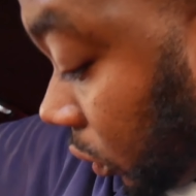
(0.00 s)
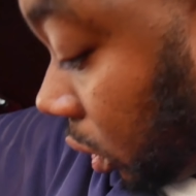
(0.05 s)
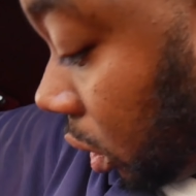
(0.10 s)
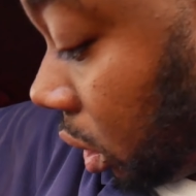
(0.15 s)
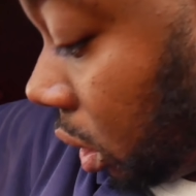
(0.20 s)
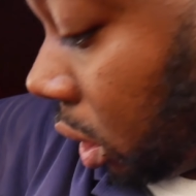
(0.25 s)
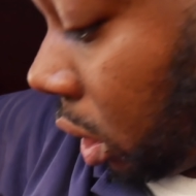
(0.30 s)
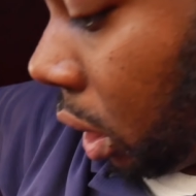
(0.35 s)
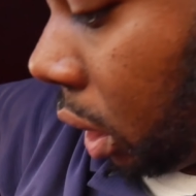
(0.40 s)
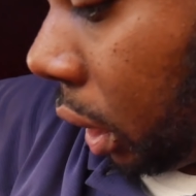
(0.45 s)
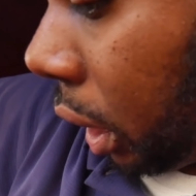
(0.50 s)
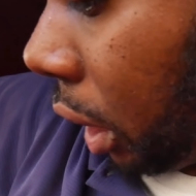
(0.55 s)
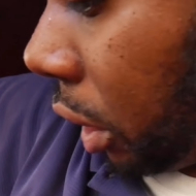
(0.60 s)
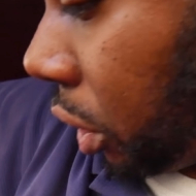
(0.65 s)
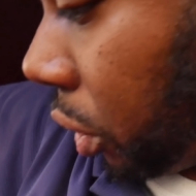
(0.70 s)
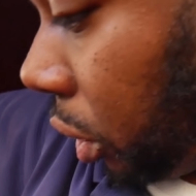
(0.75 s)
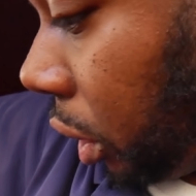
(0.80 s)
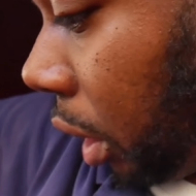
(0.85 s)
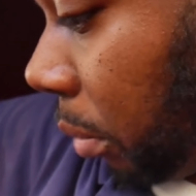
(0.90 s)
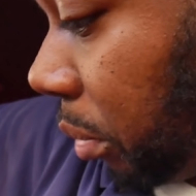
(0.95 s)
Uh, I can't
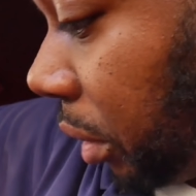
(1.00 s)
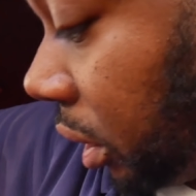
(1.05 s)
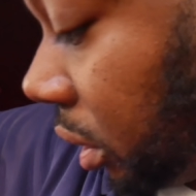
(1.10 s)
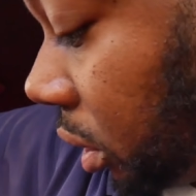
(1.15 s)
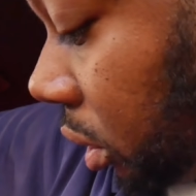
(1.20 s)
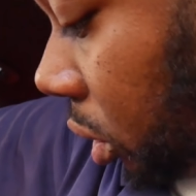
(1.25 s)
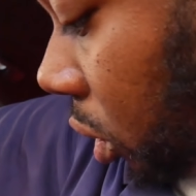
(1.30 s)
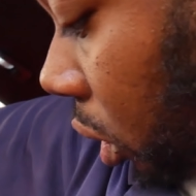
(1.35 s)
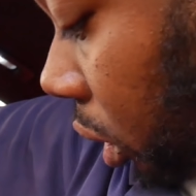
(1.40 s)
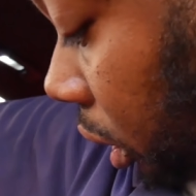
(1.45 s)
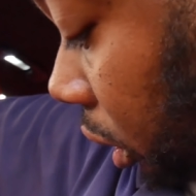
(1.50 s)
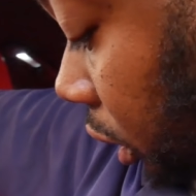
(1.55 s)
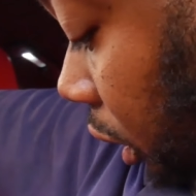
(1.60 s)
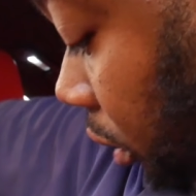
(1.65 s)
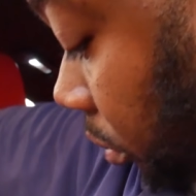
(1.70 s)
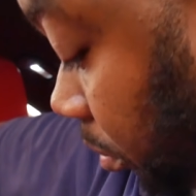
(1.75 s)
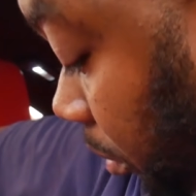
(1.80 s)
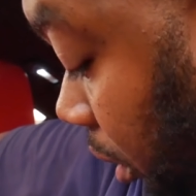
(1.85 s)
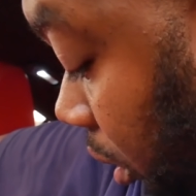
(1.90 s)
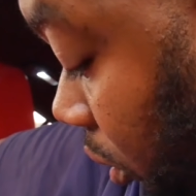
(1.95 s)
show you that business card because
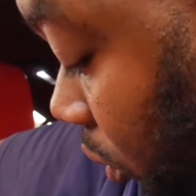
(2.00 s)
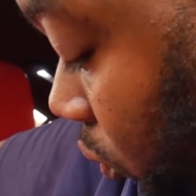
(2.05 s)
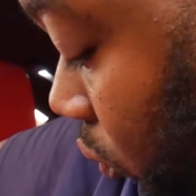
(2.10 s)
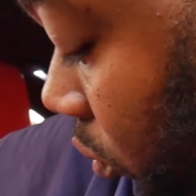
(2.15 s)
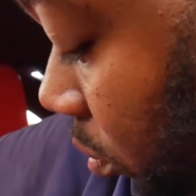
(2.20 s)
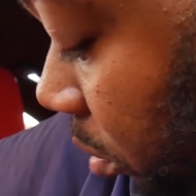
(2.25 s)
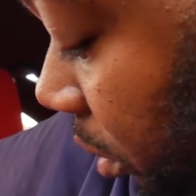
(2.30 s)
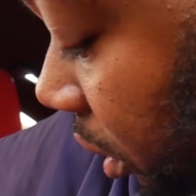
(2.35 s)
that's my old